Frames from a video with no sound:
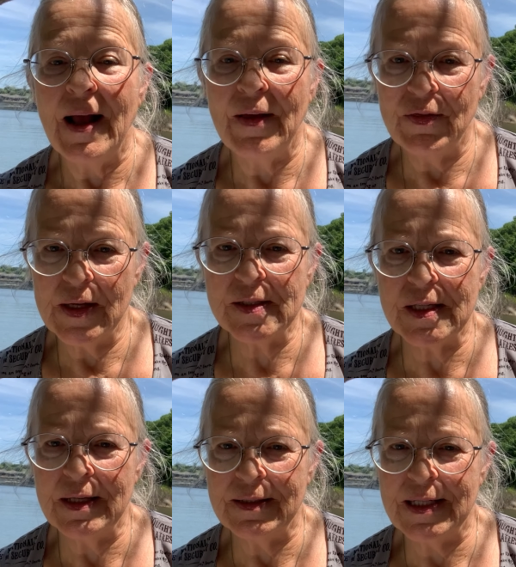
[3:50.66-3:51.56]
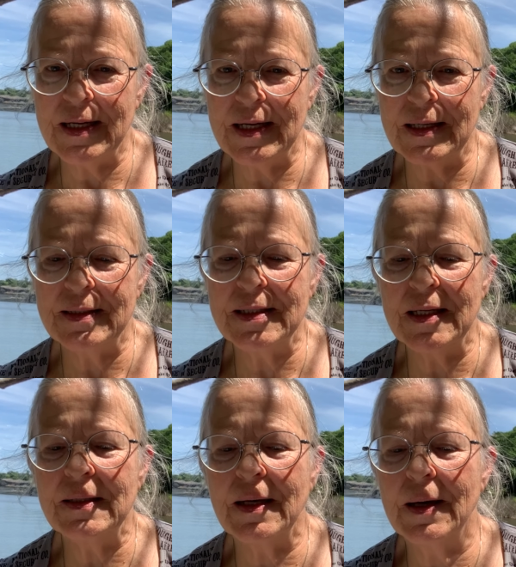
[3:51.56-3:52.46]
and this indeed
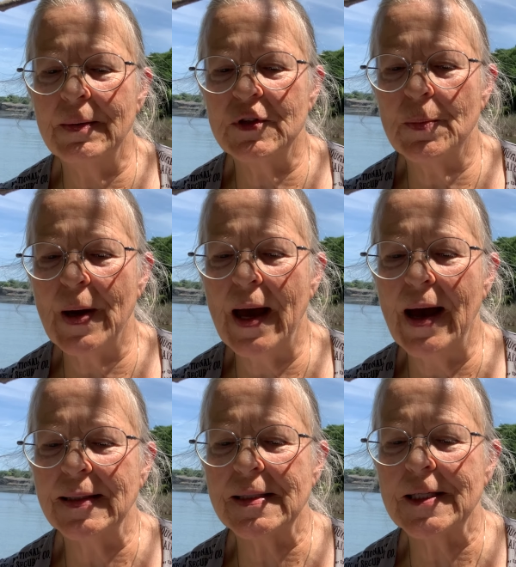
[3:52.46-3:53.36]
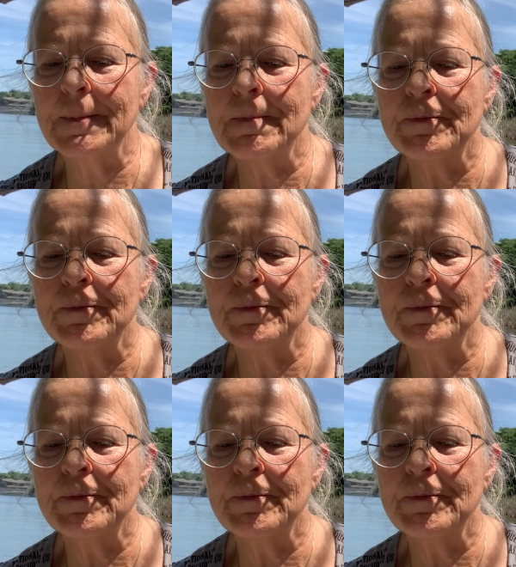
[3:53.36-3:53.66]
did come to pass.